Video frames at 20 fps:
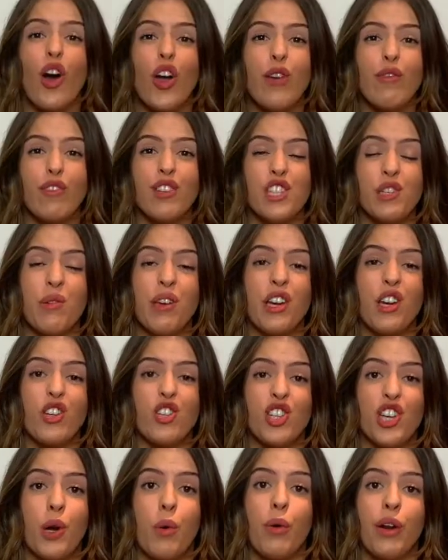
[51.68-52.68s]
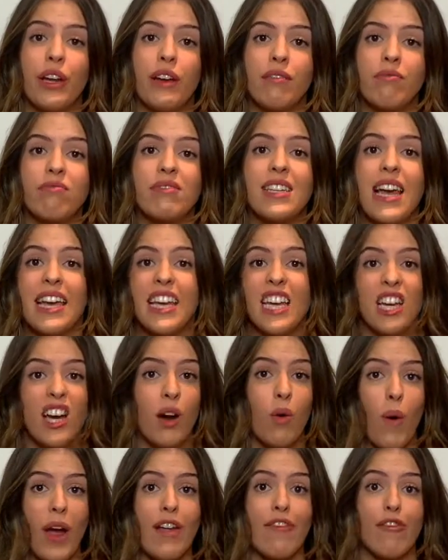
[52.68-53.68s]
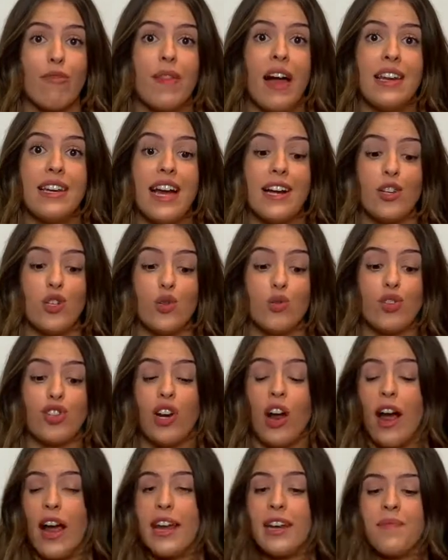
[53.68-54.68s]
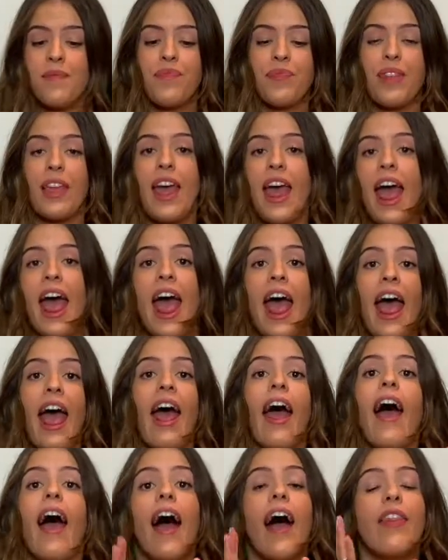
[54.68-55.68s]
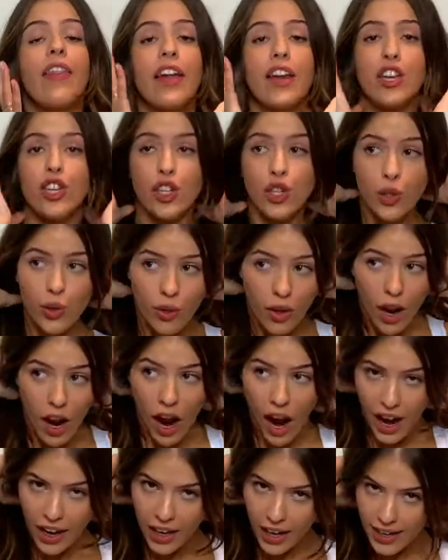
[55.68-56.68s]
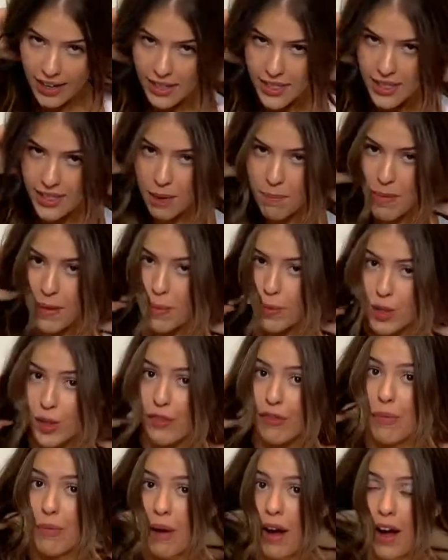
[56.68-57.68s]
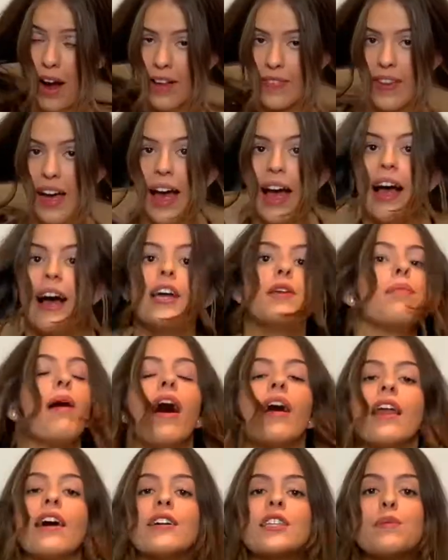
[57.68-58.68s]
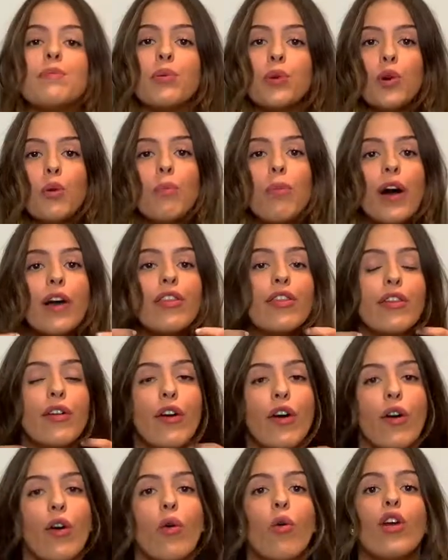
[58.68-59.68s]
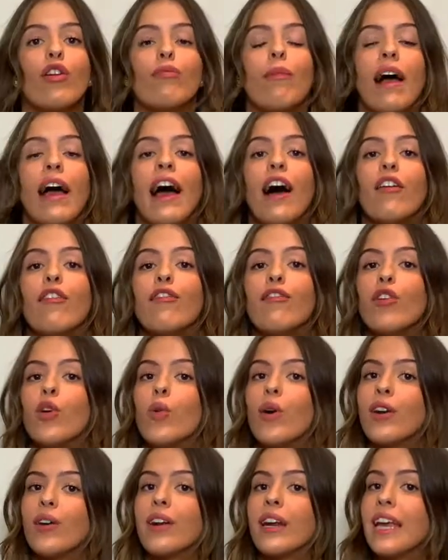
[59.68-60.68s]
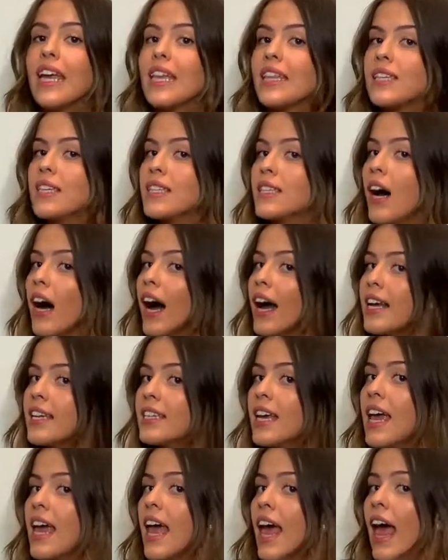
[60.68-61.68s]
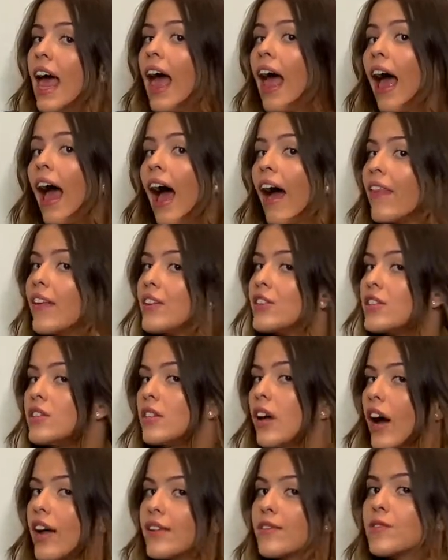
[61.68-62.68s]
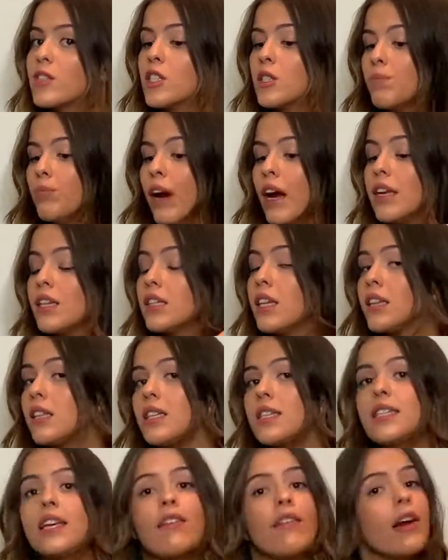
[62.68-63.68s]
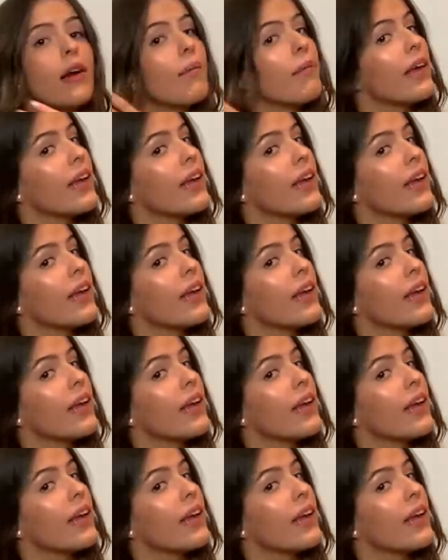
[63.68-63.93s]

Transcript: overdo it because you don't want to take it away from that natural shine. And then some people do it from behind their head, but I like to pull all of my hair forward on either side and then just kind of spread the serum